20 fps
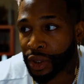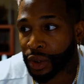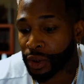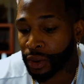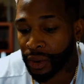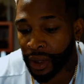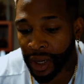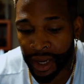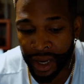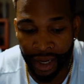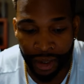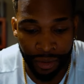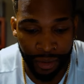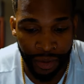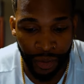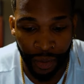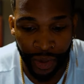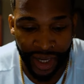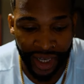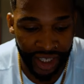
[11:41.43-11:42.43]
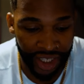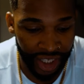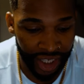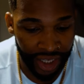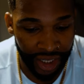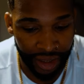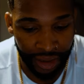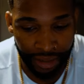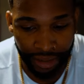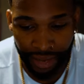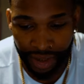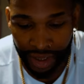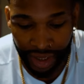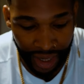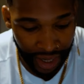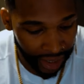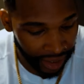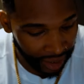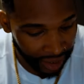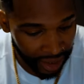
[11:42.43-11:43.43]
to hang out with YG
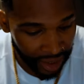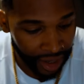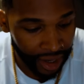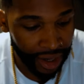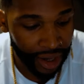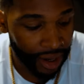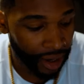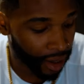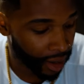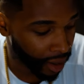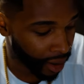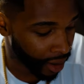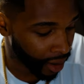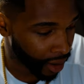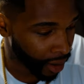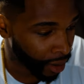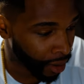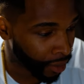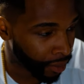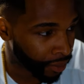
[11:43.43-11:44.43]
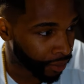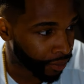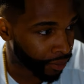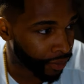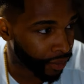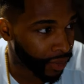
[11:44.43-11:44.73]
tonight um,